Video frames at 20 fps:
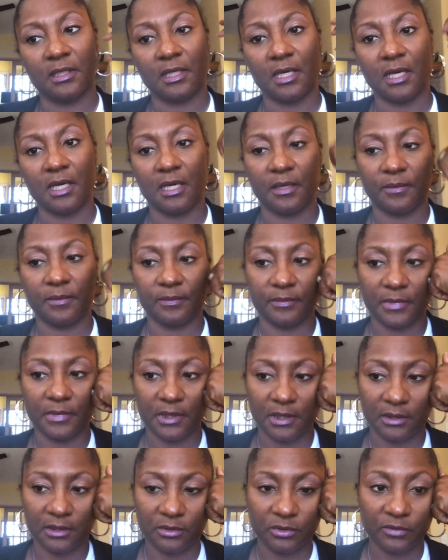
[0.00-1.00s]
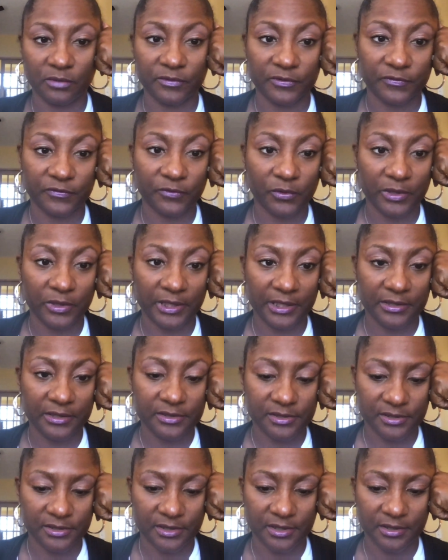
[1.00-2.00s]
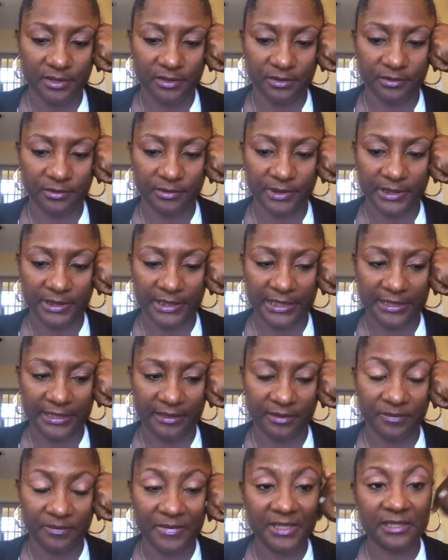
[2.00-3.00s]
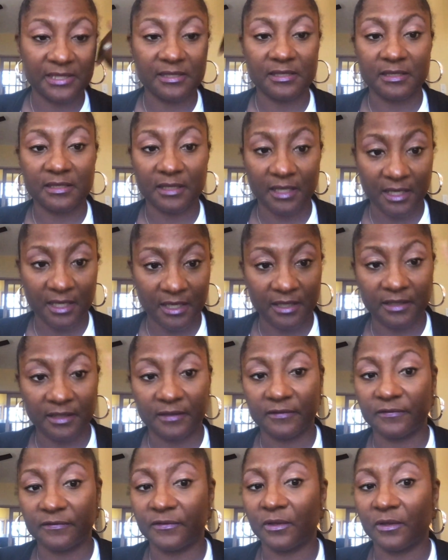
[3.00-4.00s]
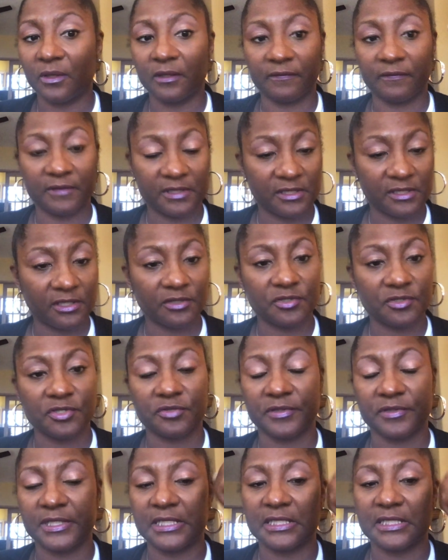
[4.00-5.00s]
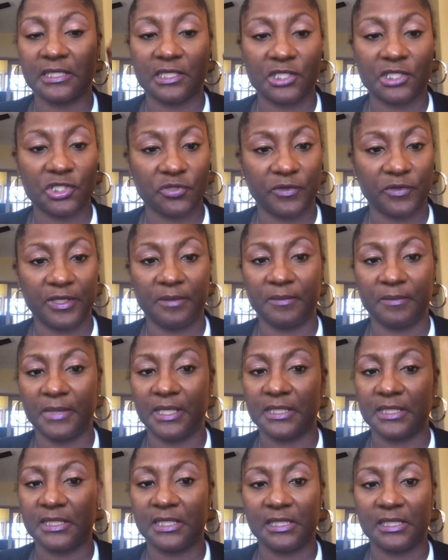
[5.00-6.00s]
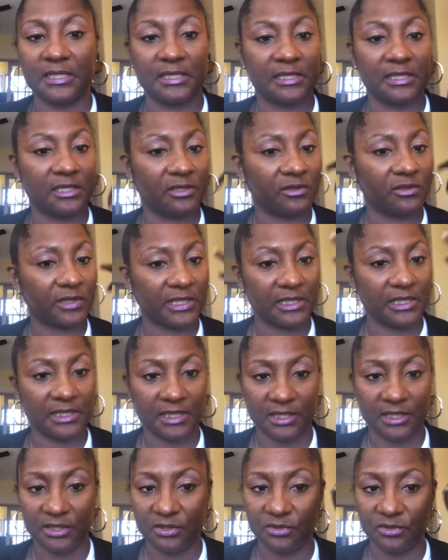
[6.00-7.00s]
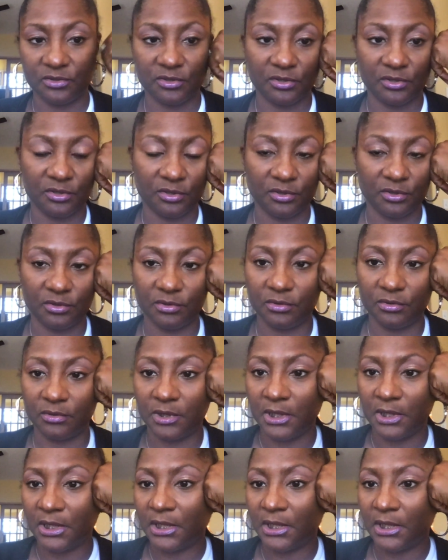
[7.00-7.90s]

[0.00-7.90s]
a little over 4 years ago, and in the midst of all of the surgeries and the treatment, he still continued to